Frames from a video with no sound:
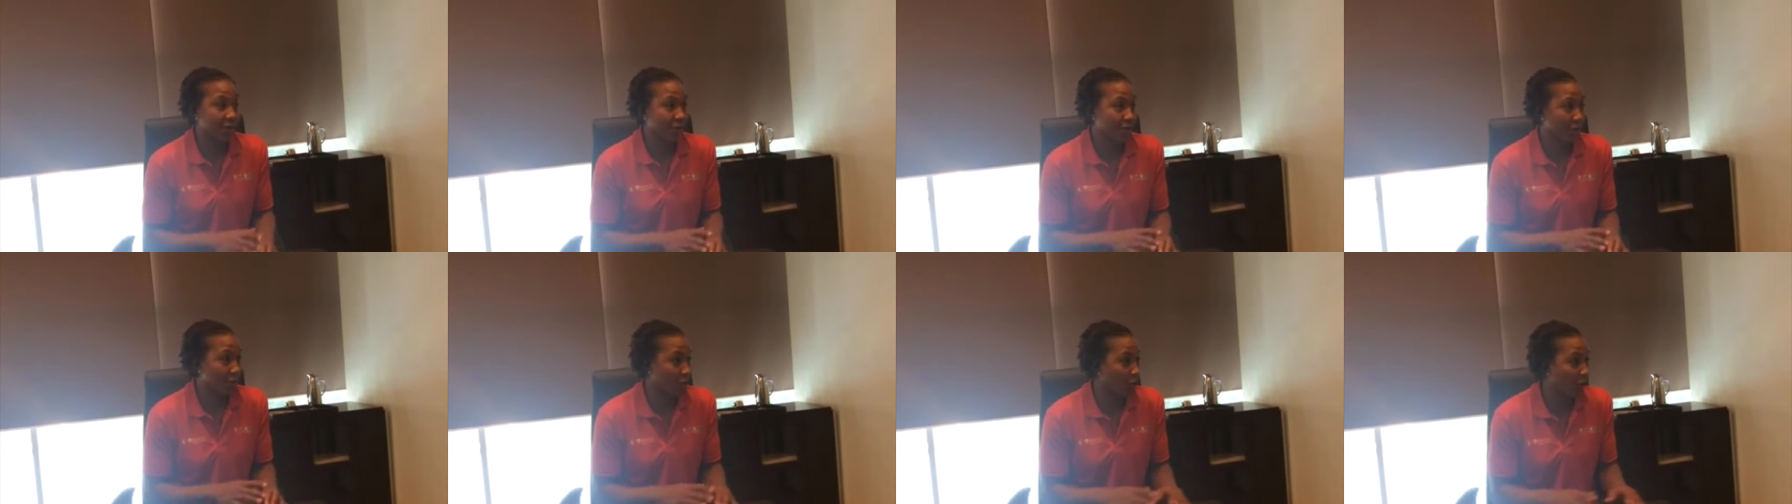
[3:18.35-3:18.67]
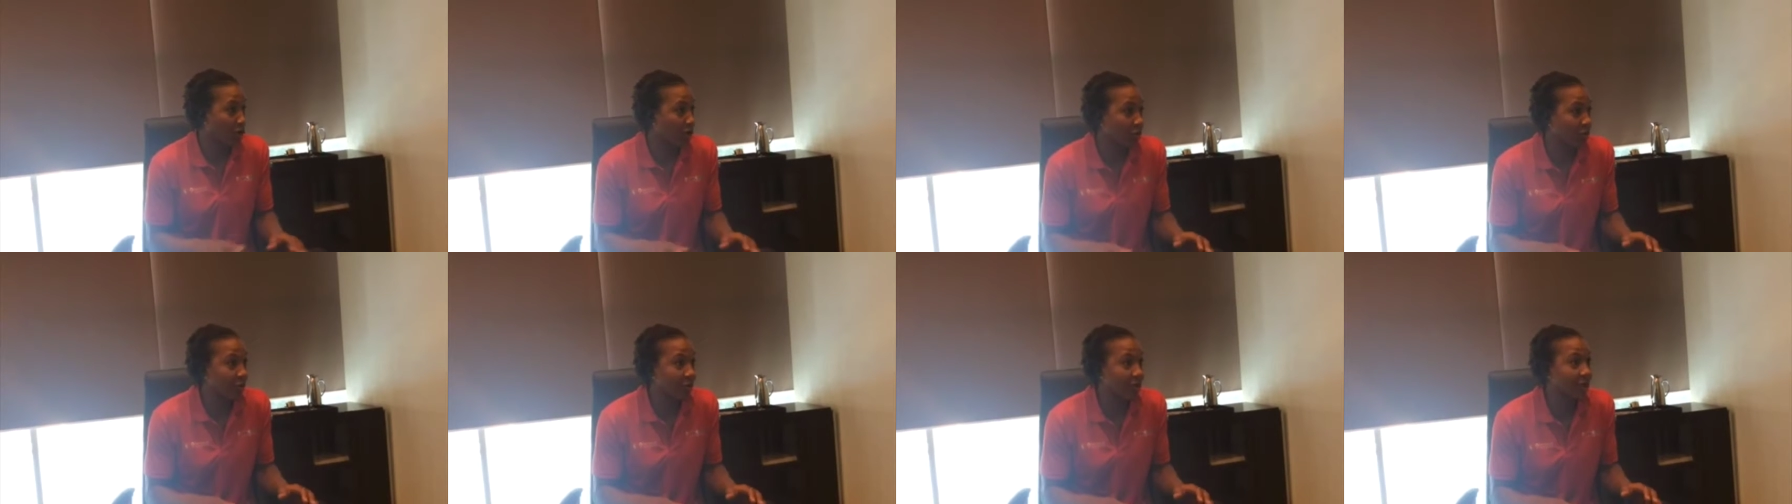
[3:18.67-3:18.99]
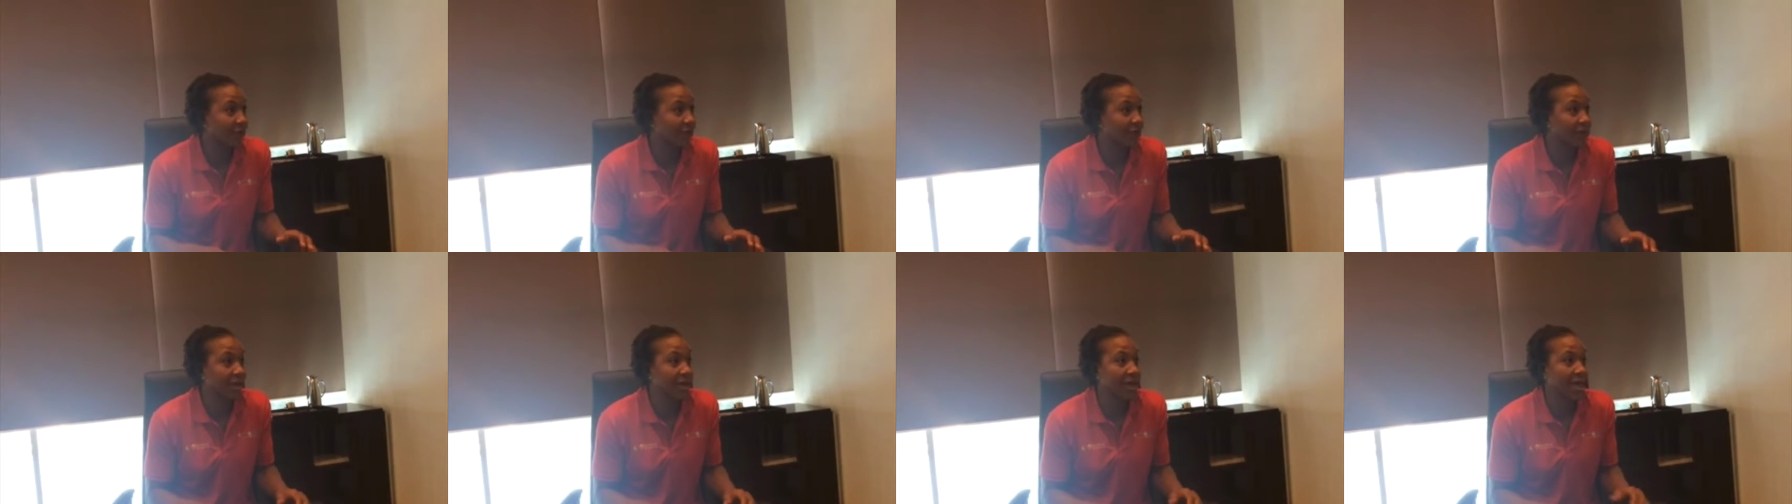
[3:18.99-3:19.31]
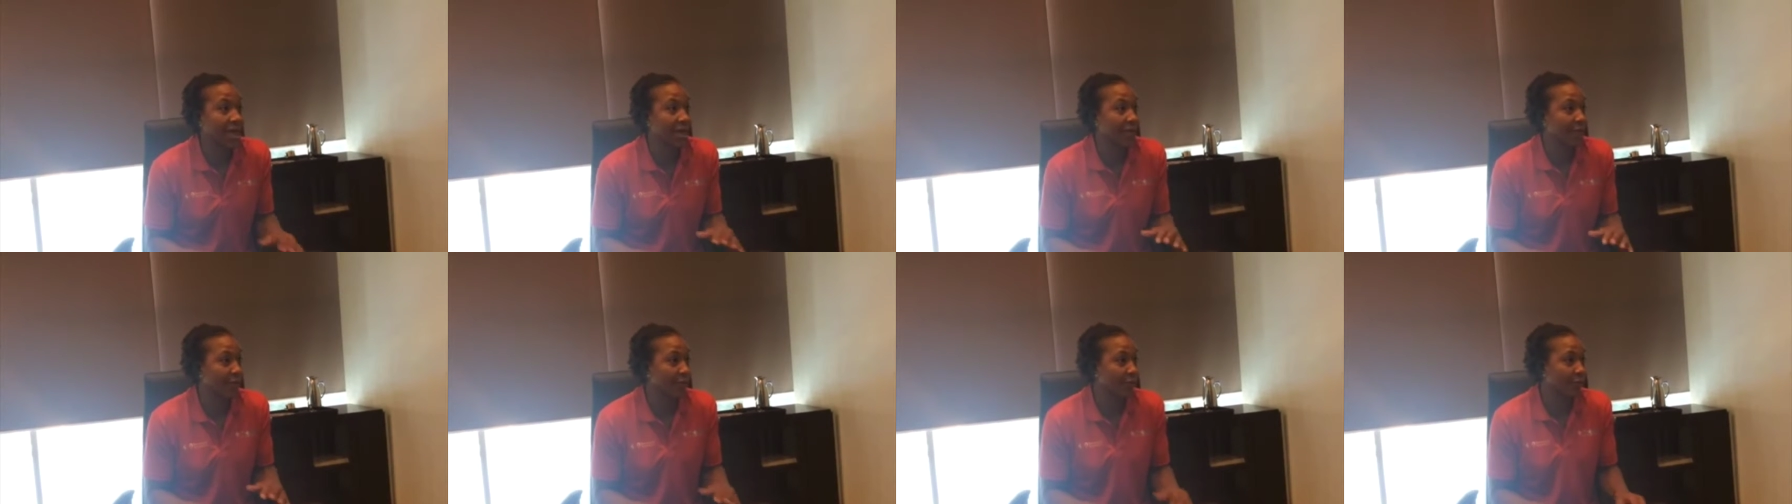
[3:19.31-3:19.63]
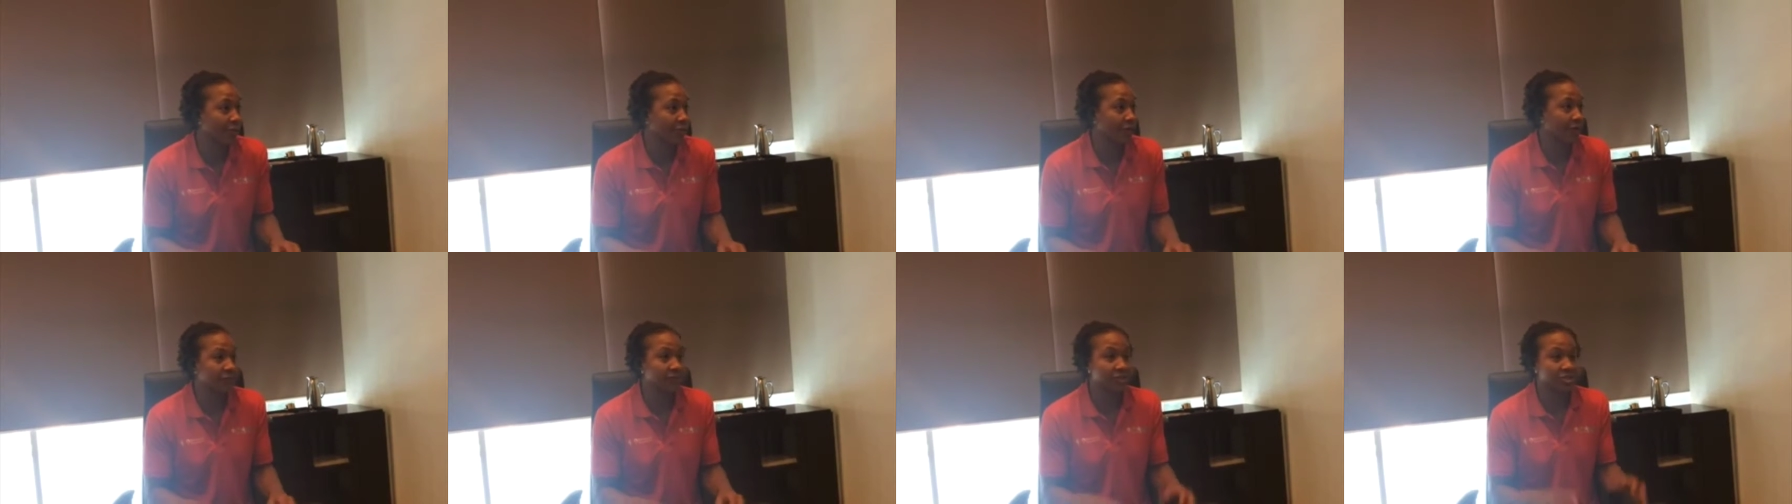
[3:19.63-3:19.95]
I want to walk away from the game or
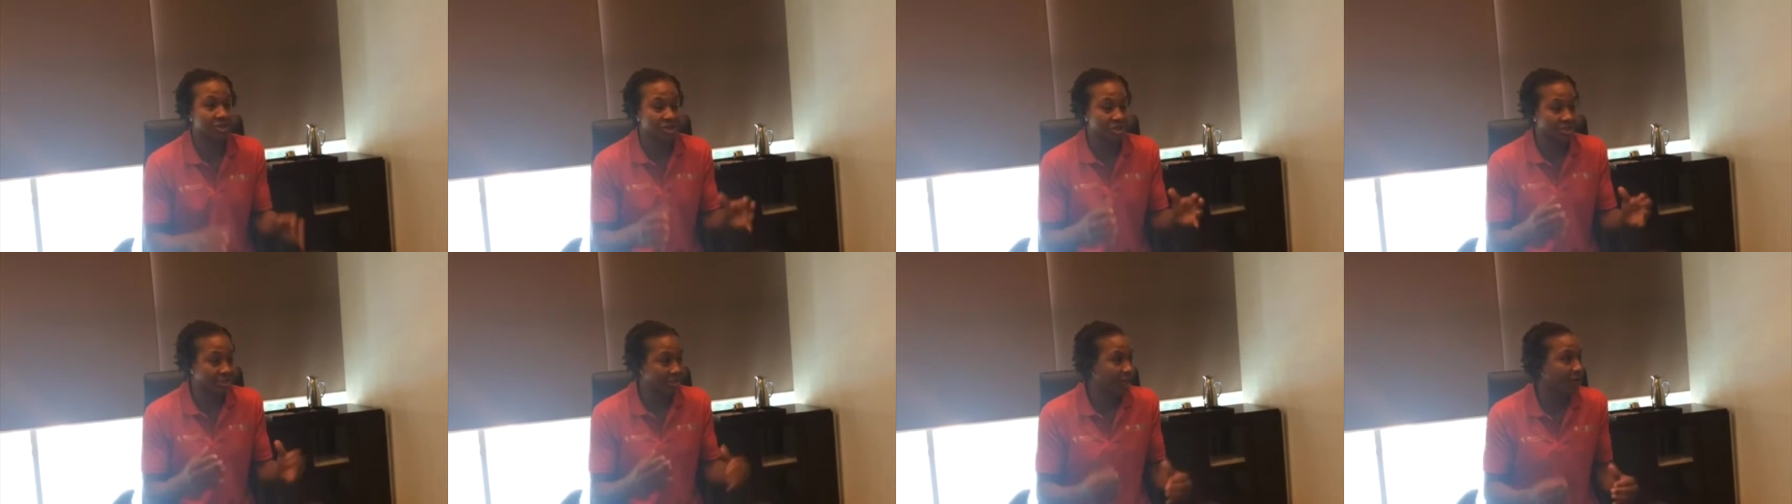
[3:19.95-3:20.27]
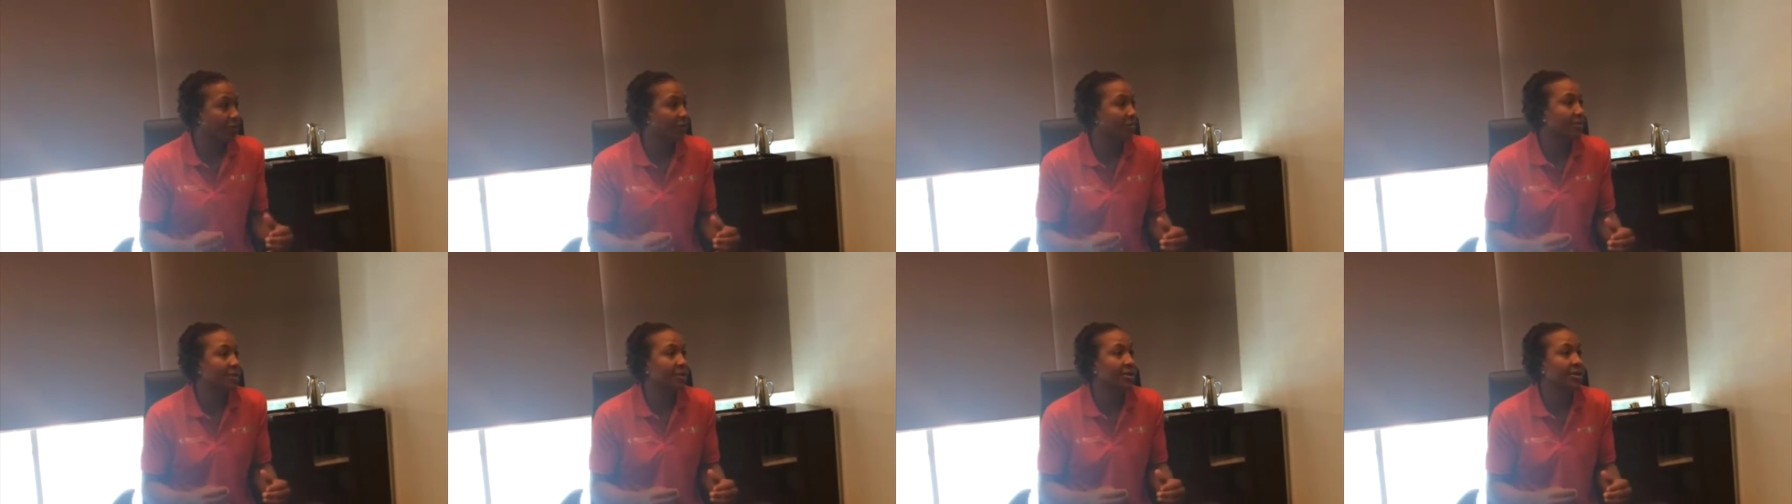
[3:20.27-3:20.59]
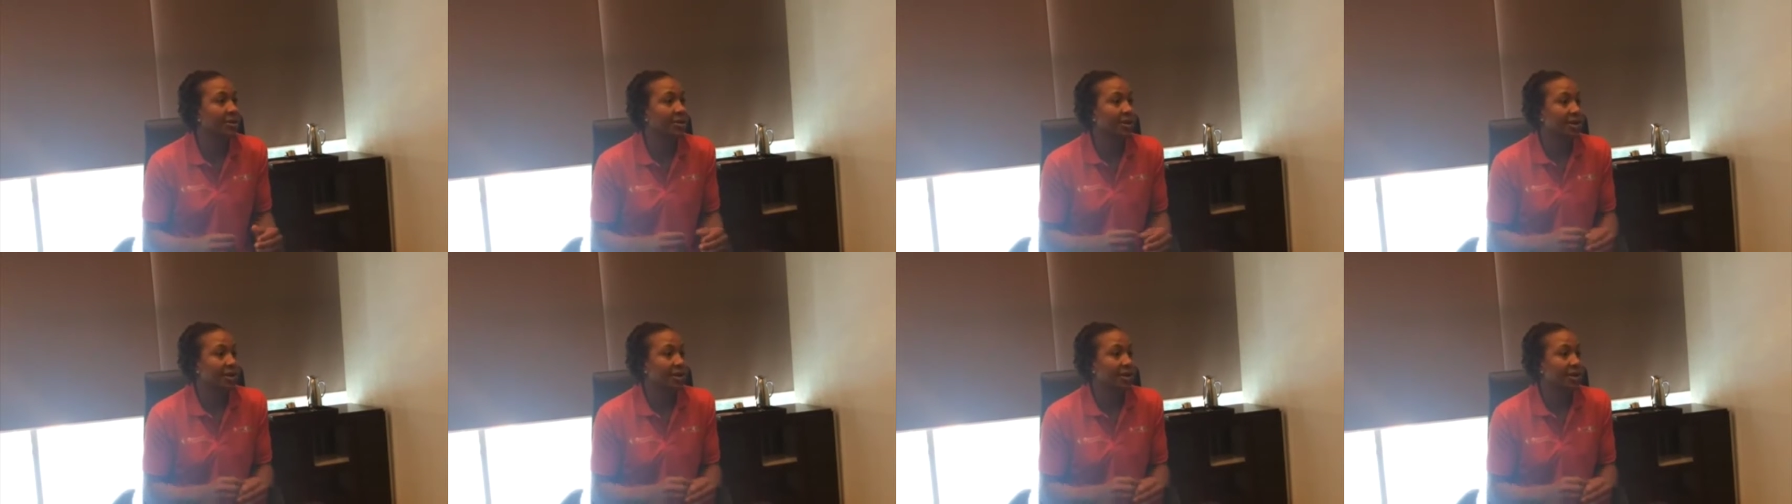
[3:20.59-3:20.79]
whatever, just tell me.